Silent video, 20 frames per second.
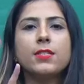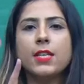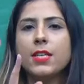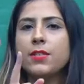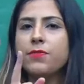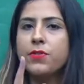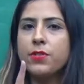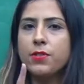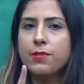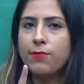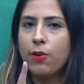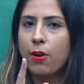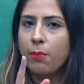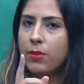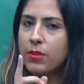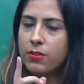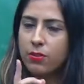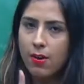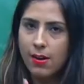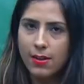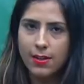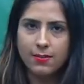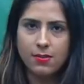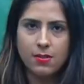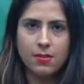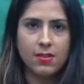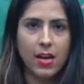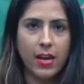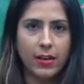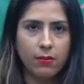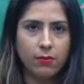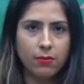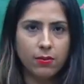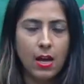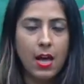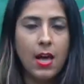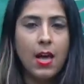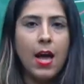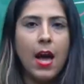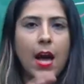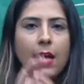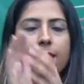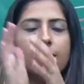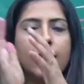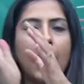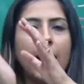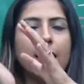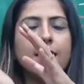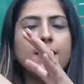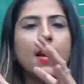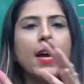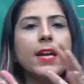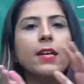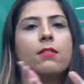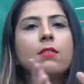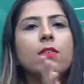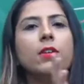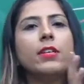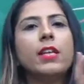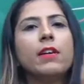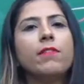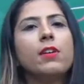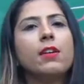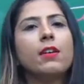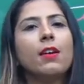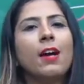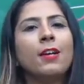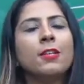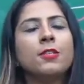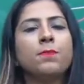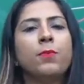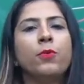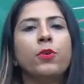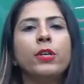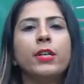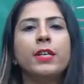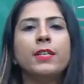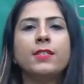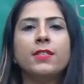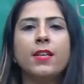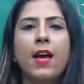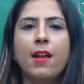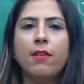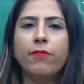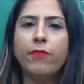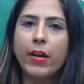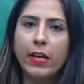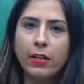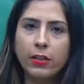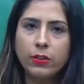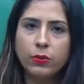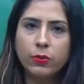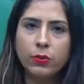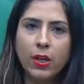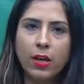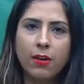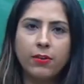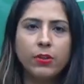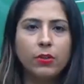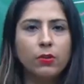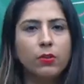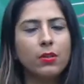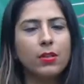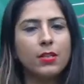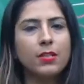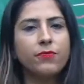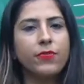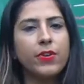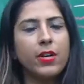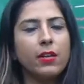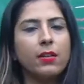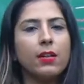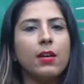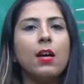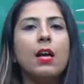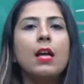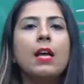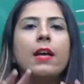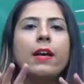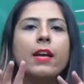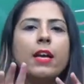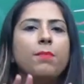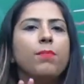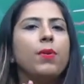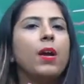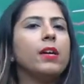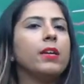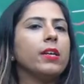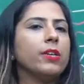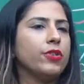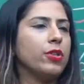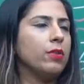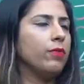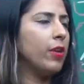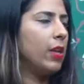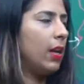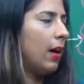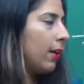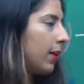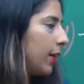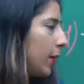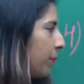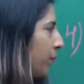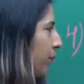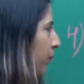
stage which is formed is called as the zygote. And that zygote, they will transport itself into the uterus where the implantation will occur,